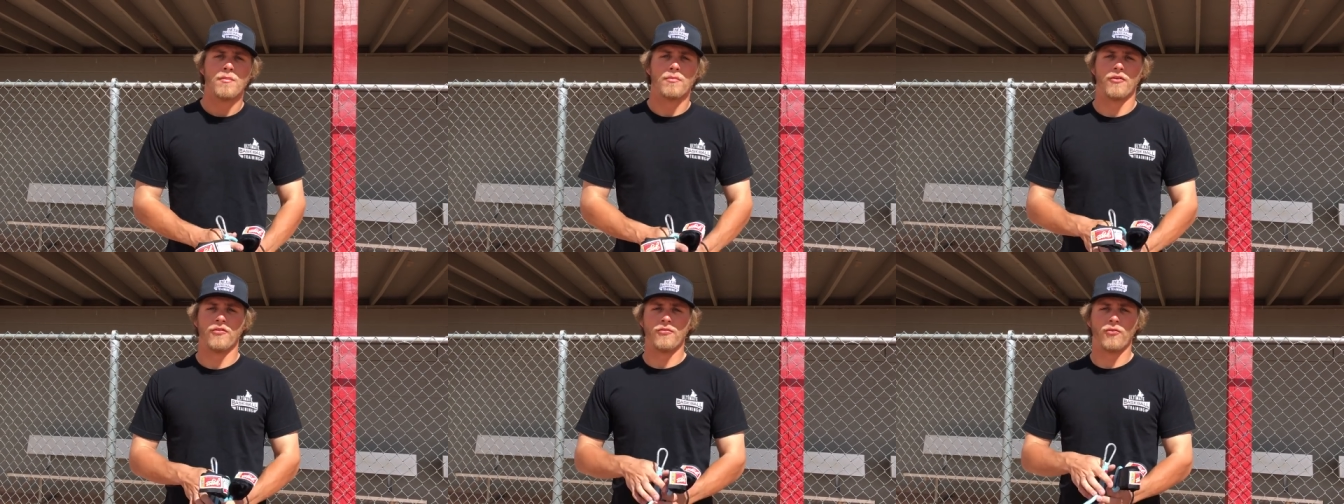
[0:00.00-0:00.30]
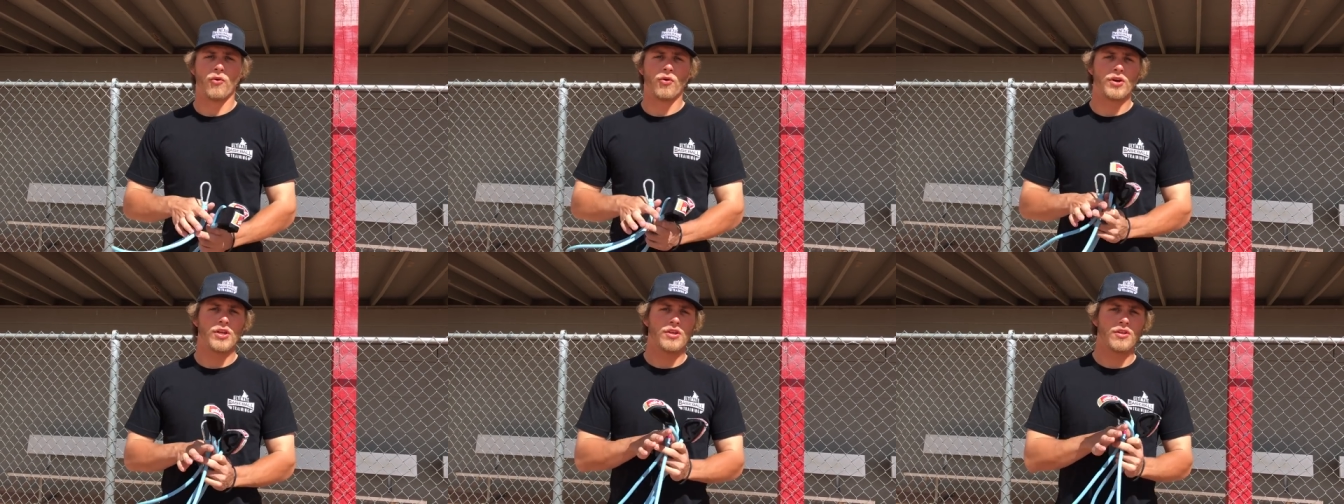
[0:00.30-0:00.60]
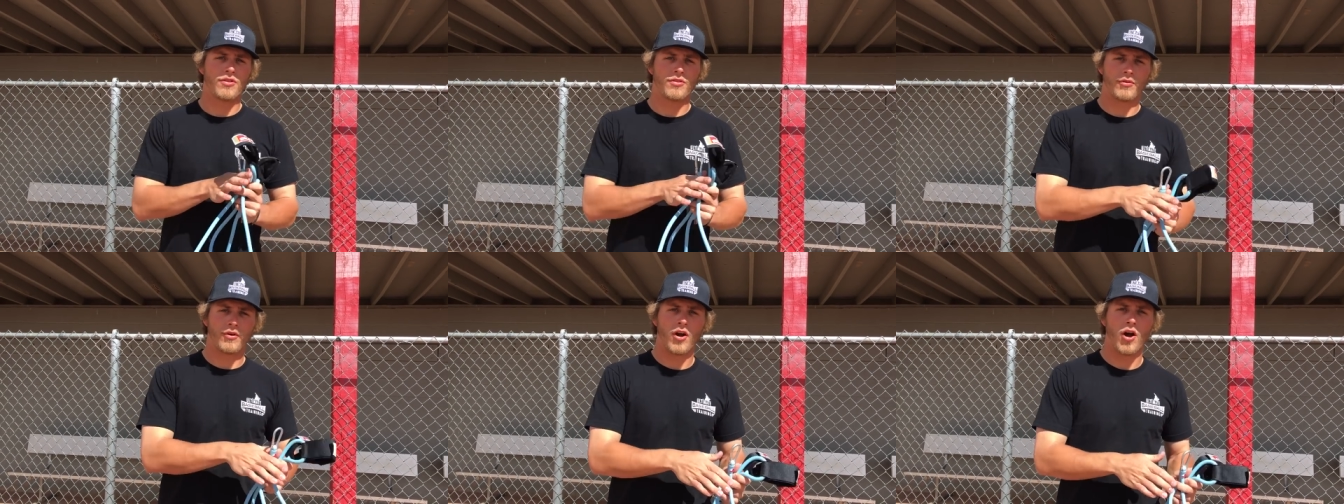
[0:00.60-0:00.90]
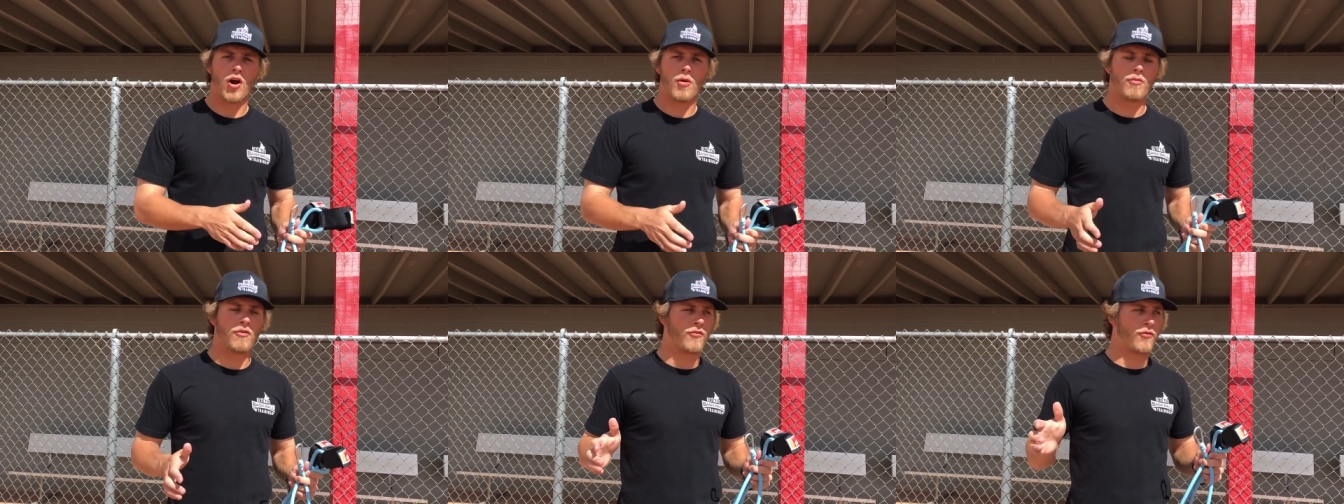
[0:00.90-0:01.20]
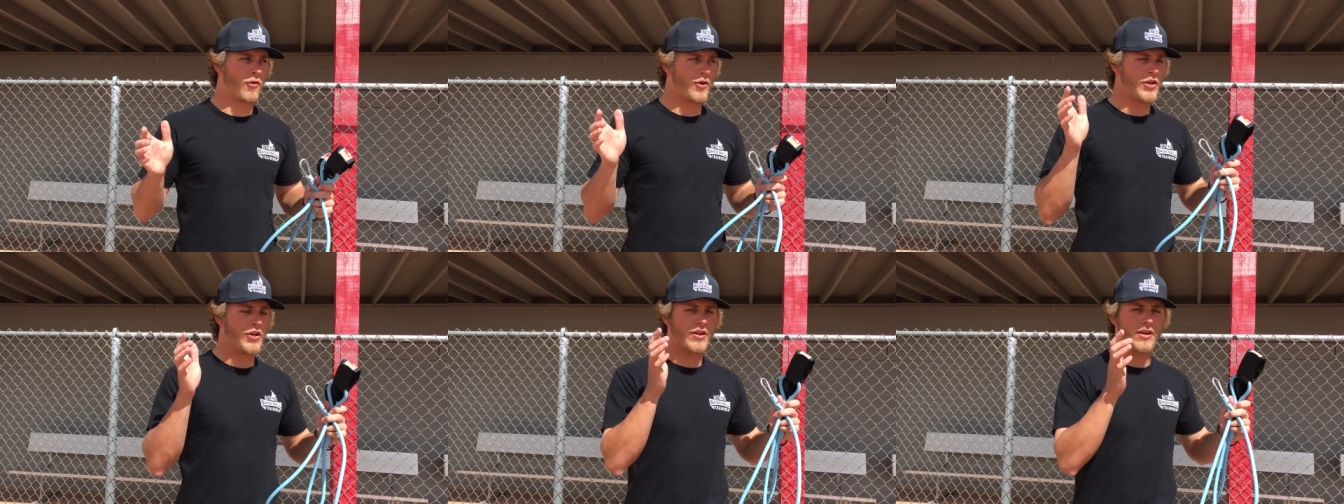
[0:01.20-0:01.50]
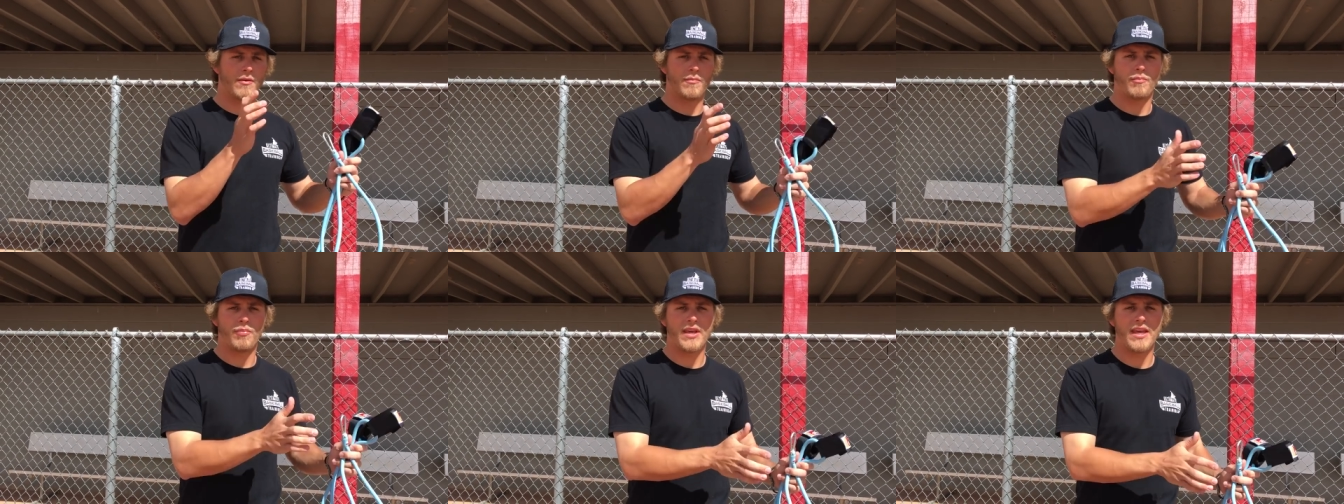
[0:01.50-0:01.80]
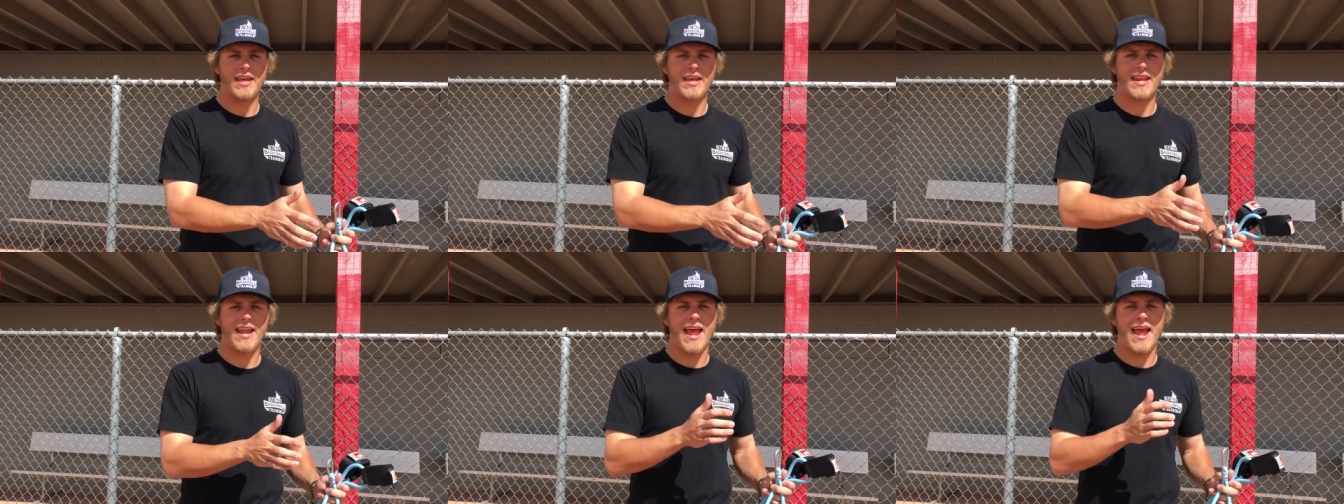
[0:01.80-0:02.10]
before you throw, before you
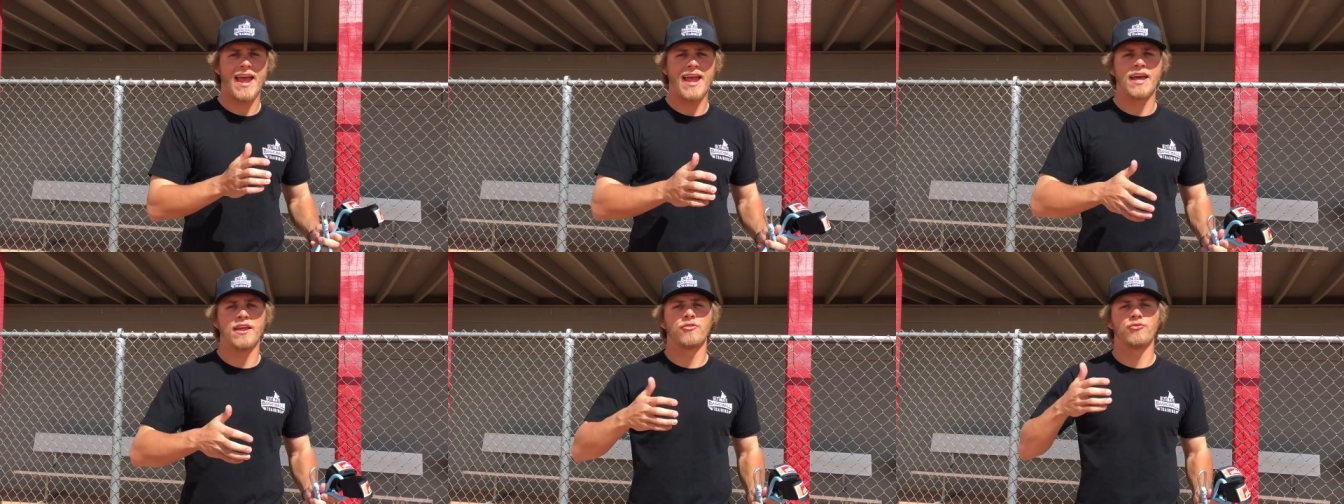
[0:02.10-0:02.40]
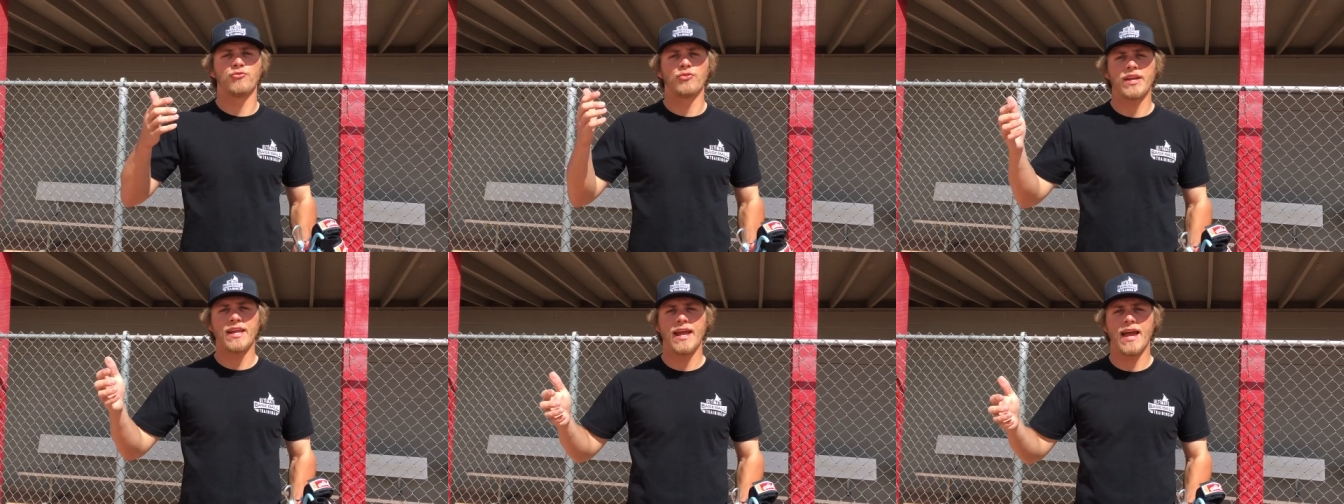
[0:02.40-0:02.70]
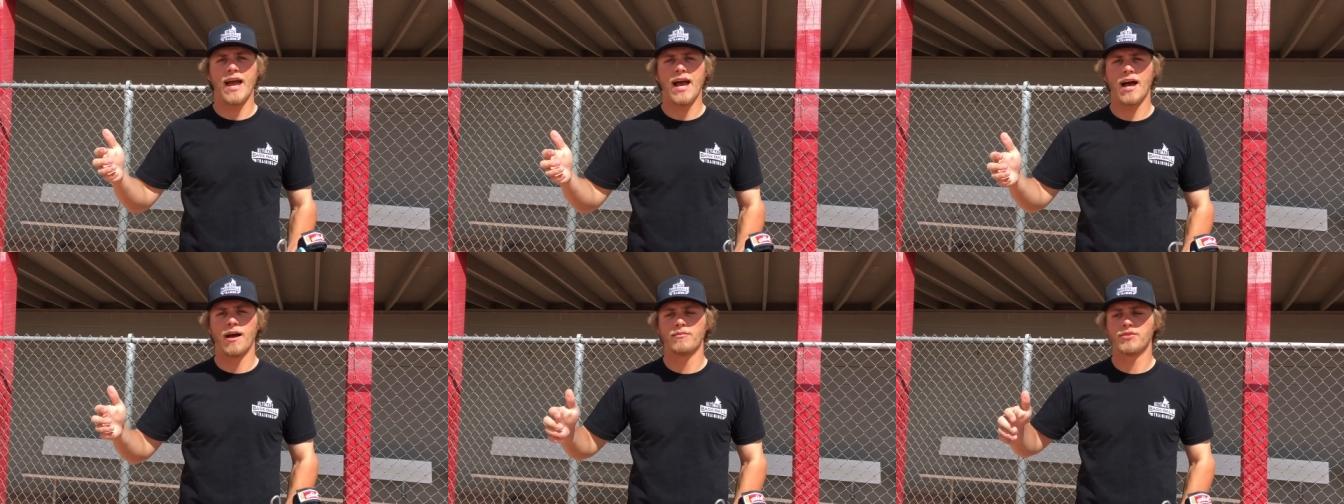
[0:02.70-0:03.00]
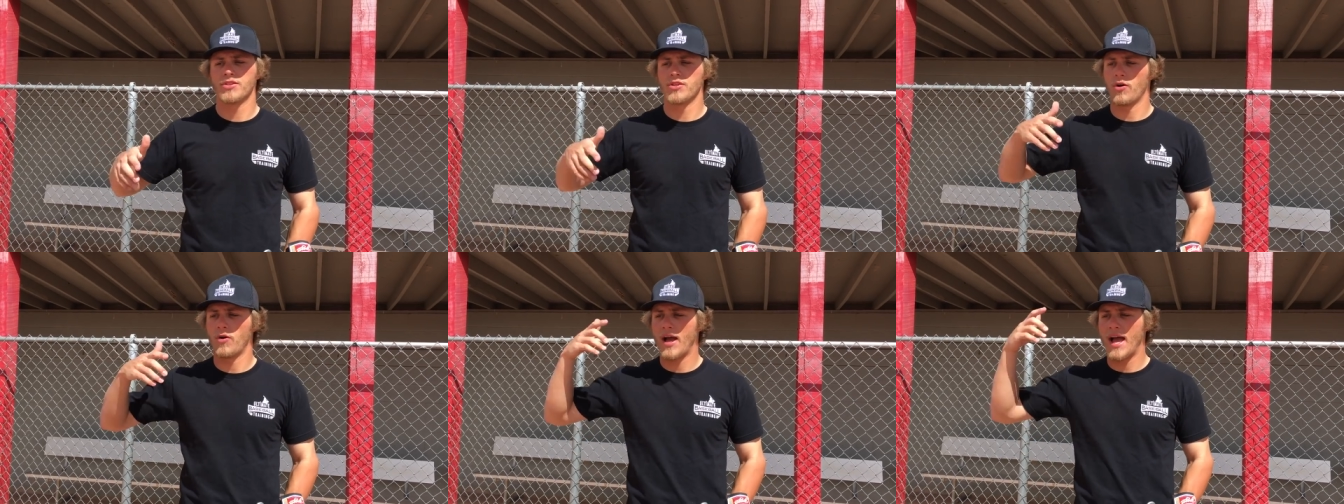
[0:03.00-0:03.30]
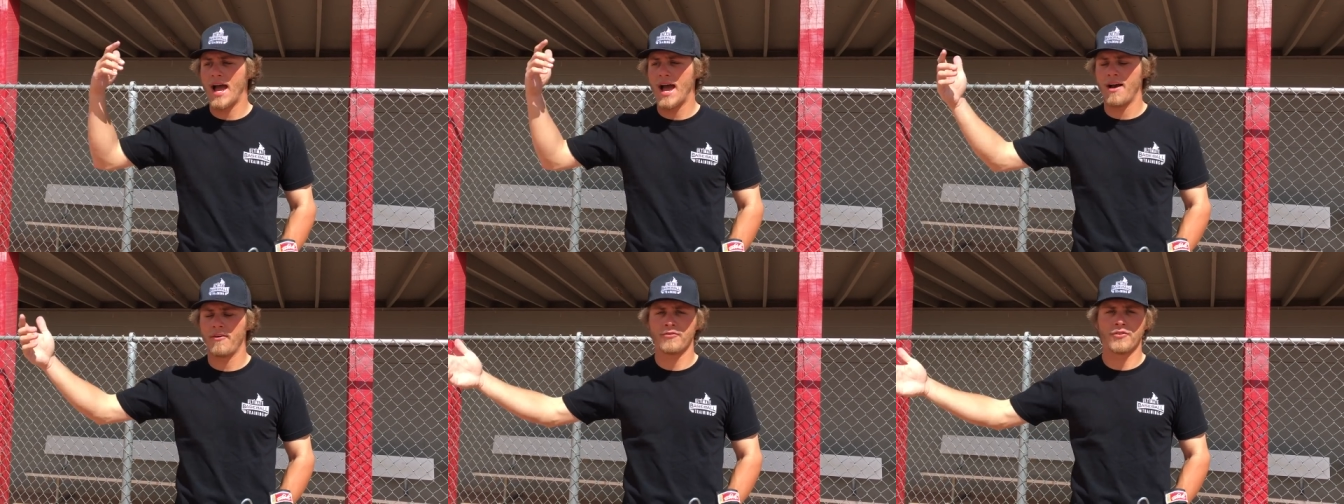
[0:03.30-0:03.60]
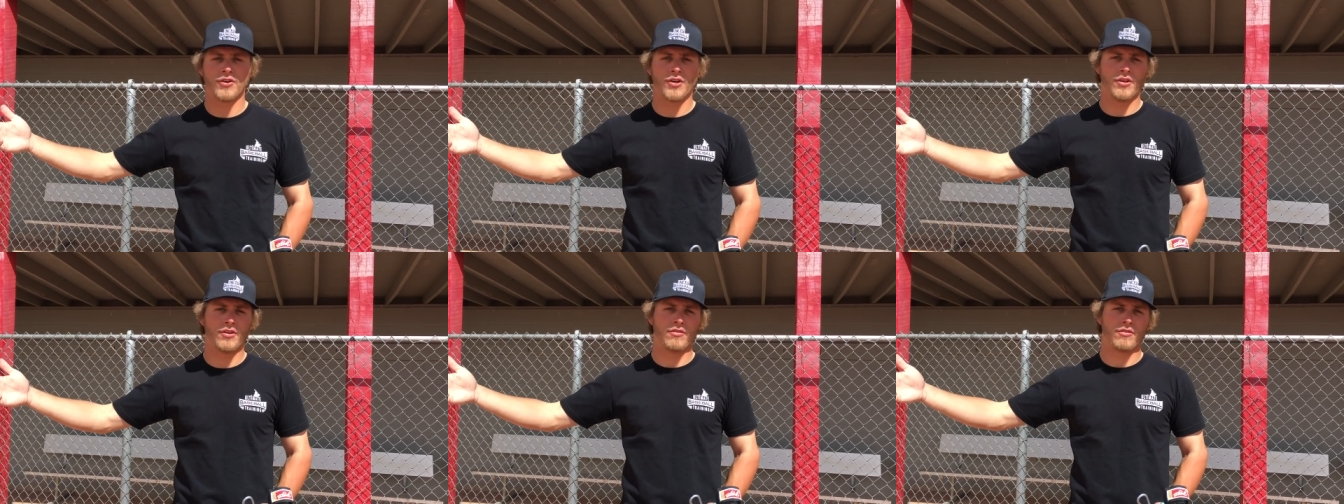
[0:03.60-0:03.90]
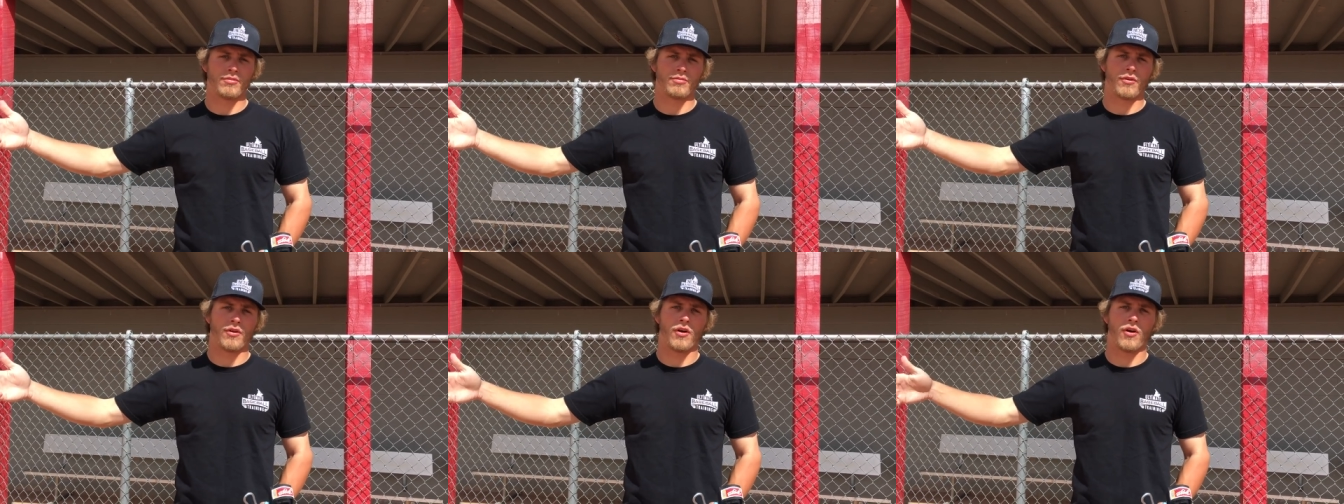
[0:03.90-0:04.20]
compete, and rehab, so after you
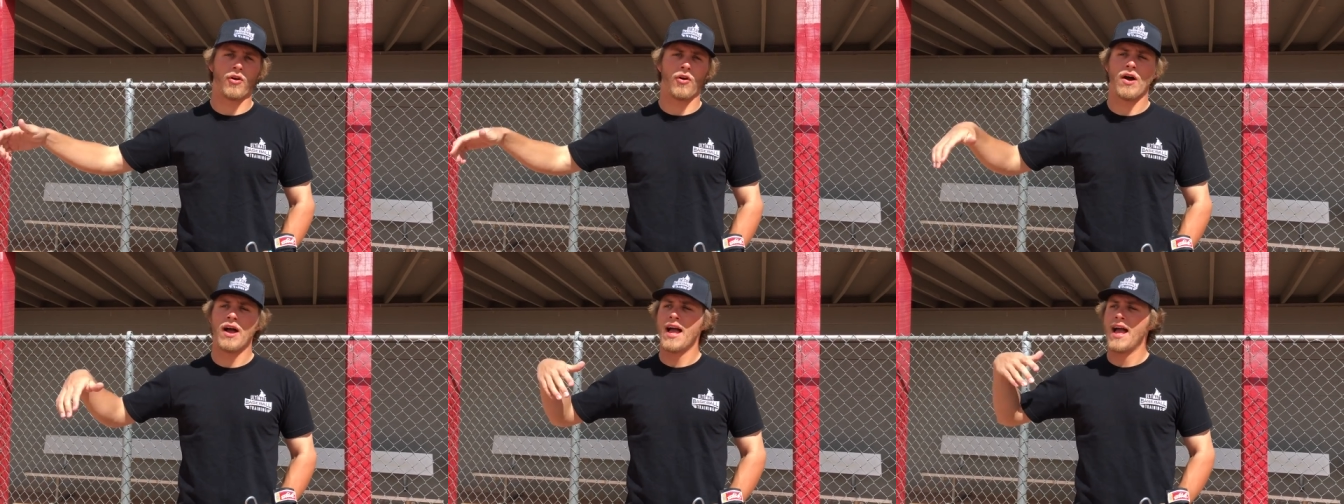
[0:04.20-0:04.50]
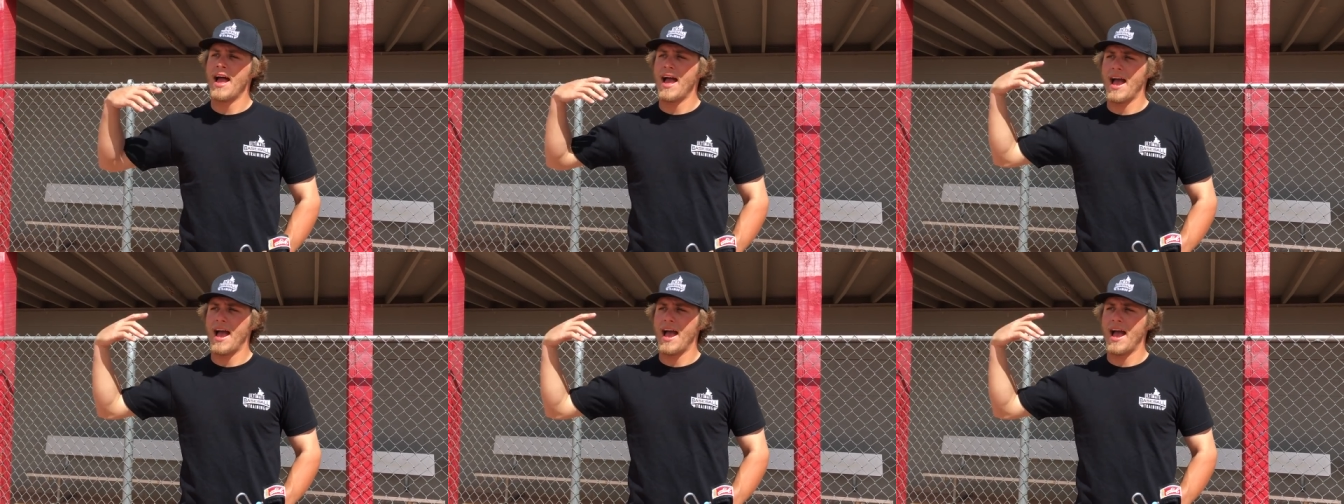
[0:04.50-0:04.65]
throw,